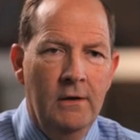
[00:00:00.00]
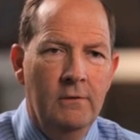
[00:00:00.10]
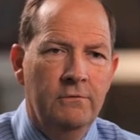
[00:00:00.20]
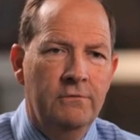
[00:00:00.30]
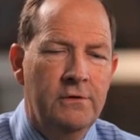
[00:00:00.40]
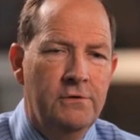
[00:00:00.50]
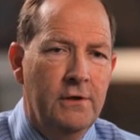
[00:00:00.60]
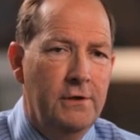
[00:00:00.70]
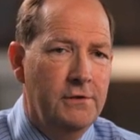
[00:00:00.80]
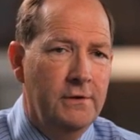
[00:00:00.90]
You will see a
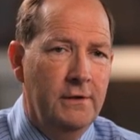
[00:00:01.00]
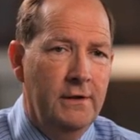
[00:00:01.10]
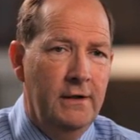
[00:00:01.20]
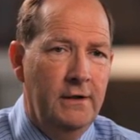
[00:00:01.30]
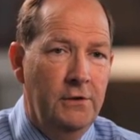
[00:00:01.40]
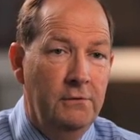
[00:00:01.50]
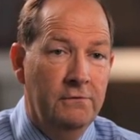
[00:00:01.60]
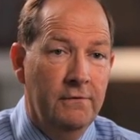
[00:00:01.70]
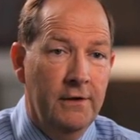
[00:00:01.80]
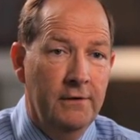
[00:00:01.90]
change in the
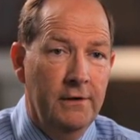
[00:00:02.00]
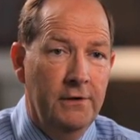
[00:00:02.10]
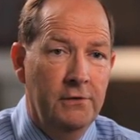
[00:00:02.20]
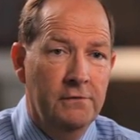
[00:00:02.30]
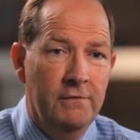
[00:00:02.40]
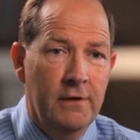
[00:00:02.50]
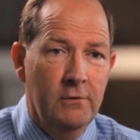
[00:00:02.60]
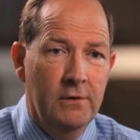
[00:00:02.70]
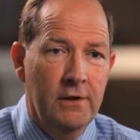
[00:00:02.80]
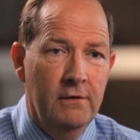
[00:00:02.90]
news flow. The news flow
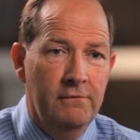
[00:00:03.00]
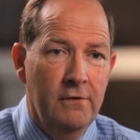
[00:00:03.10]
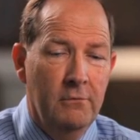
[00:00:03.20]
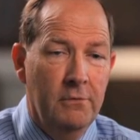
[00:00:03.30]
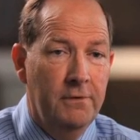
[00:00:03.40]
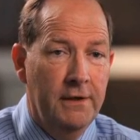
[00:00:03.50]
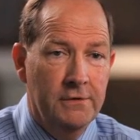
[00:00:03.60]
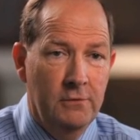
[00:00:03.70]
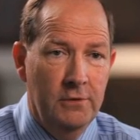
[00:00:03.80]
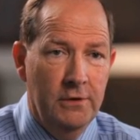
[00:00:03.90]
will go from
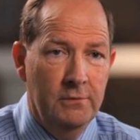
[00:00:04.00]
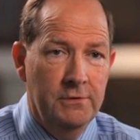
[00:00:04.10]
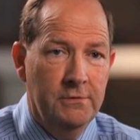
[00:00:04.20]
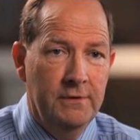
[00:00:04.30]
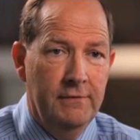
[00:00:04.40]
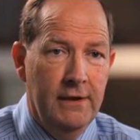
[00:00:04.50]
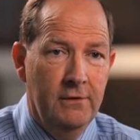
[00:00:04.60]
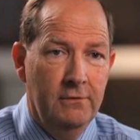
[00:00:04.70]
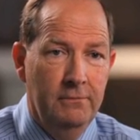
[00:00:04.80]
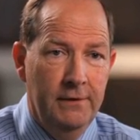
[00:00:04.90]
appraisal work, which we've
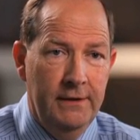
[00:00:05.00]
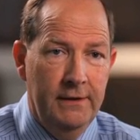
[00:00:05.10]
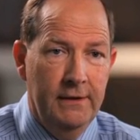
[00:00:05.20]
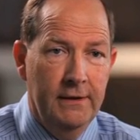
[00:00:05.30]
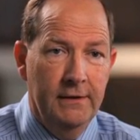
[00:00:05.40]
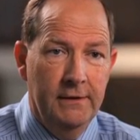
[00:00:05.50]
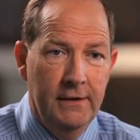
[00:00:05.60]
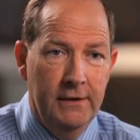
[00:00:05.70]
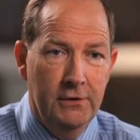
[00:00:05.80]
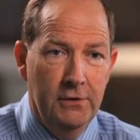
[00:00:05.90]
now completed and
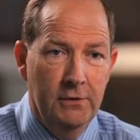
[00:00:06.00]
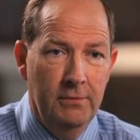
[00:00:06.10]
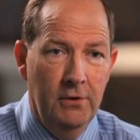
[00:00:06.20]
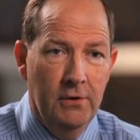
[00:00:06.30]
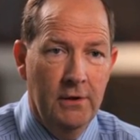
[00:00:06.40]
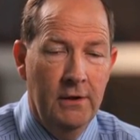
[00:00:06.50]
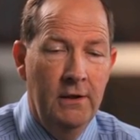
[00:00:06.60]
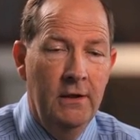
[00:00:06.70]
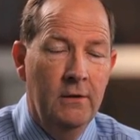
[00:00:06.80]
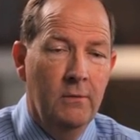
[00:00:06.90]
undertaken on the block.
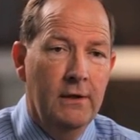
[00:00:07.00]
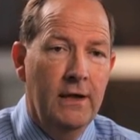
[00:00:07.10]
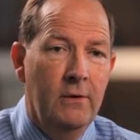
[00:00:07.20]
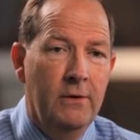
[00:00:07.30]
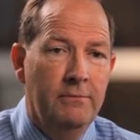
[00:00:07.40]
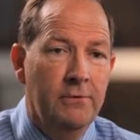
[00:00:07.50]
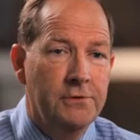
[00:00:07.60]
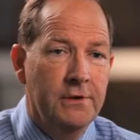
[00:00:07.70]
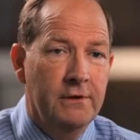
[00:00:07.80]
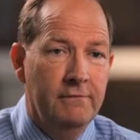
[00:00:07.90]
We're now in
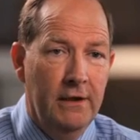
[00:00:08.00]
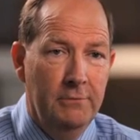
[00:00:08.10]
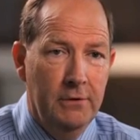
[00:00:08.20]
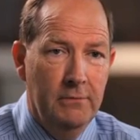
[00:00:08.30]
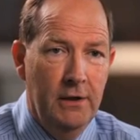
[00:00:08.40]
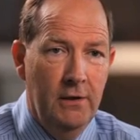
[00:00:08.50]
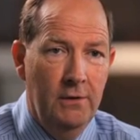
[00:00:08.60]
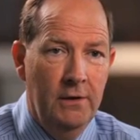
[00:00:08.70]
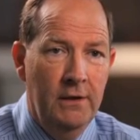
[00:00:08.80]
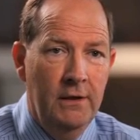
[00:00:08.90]
project development
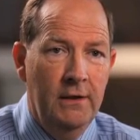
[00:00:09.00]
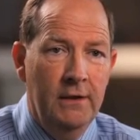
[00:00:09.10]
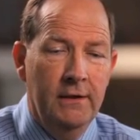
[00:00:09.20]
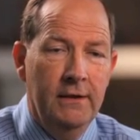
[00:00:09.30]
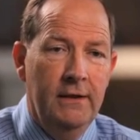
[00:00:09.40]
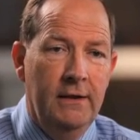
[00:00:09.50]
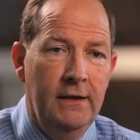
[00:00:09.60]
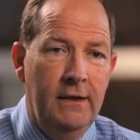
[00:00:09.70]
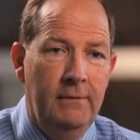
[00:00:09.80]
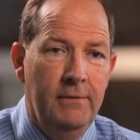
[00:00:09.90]
mode. The
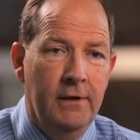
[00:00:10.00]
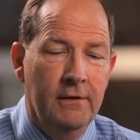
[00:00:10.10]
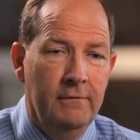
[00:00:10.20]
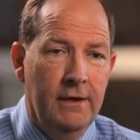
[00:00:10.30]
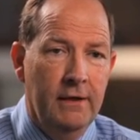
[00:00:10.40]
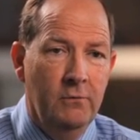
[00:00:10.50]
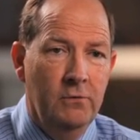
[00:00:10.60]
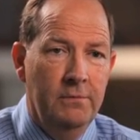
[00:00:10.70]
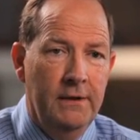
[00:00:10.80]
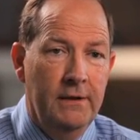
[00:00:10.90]
key part of that
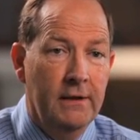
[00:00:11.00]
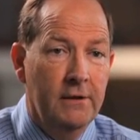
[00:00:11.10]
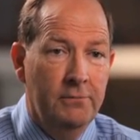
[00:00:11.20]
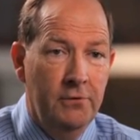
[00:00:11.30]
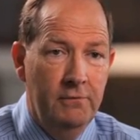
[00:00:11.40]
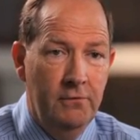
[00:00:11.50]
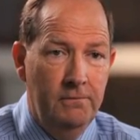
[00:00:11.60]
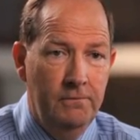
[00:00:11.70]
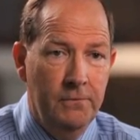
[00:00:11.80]
will be DEC approval.